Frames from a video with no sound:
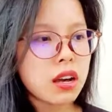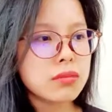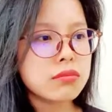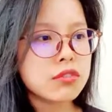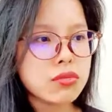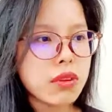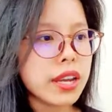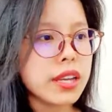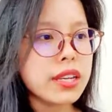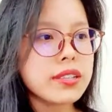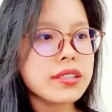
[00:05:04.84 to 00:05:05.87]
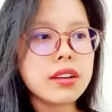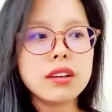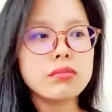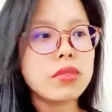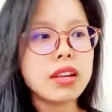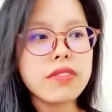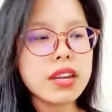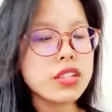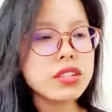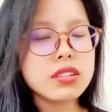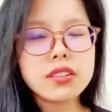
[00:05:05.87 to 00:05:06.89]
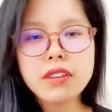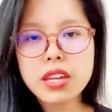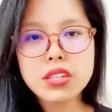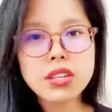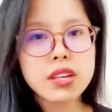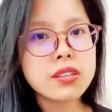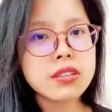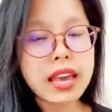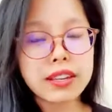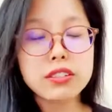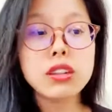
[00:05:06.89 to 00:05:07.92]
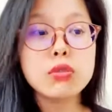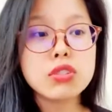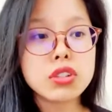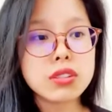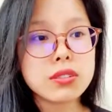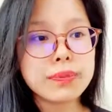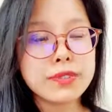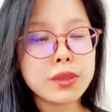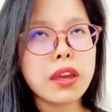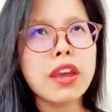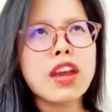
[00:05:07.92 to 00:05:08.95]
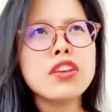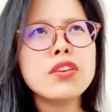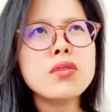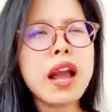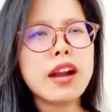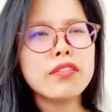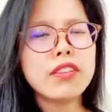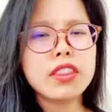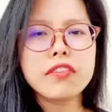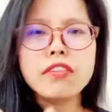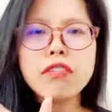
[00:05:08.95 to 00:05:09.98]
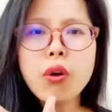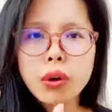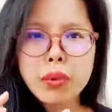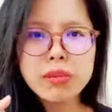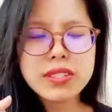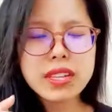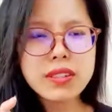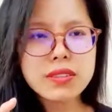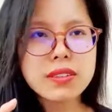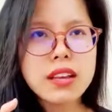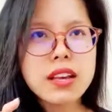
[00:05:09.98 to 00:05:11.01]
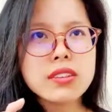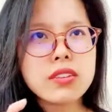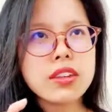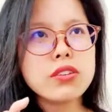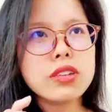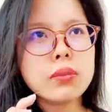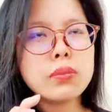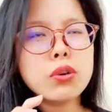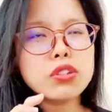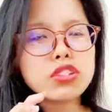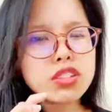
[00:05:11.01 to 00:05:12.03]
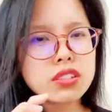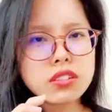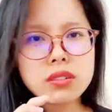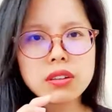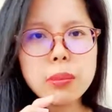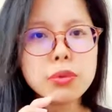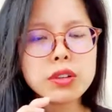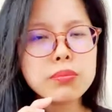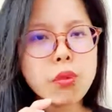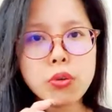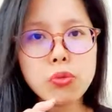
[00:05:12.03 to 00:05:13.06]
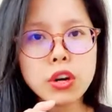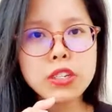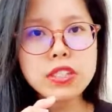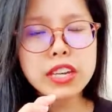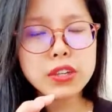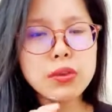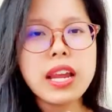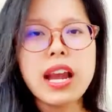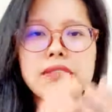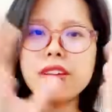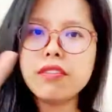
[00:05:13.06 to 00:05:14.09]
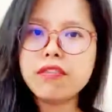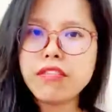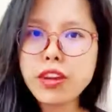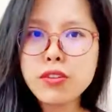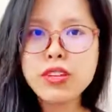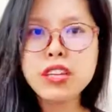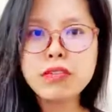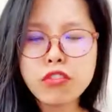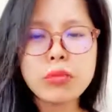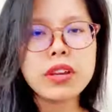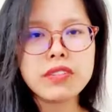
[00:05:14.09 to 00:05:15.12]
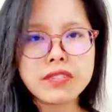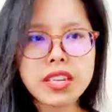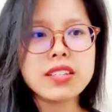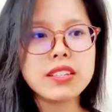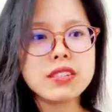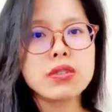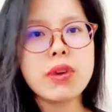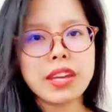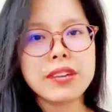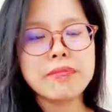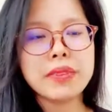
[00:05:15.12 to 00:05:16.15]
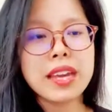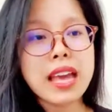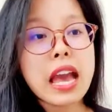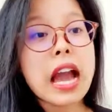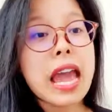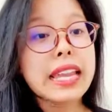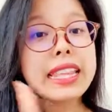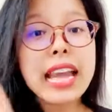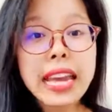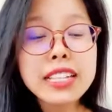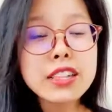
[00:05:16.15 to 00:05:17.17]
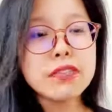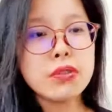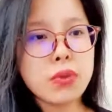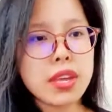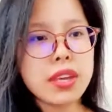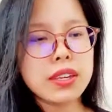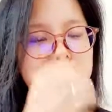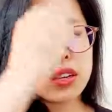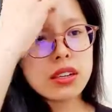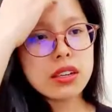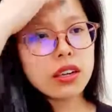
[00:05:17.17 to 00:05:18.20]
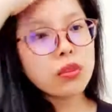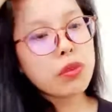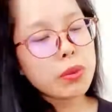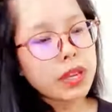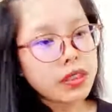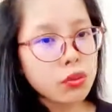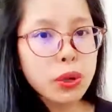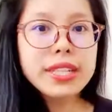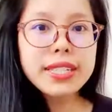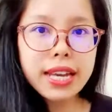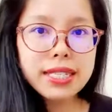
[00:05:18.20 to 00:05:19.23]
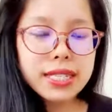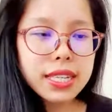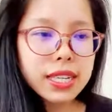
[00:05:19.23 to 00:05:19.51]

traits, advantages, disadvantages, and solutions, so that you have the form of a sentence, so that you can put just a couple of more words and you would have a very informative sentence already. At the end of the week will be the week test.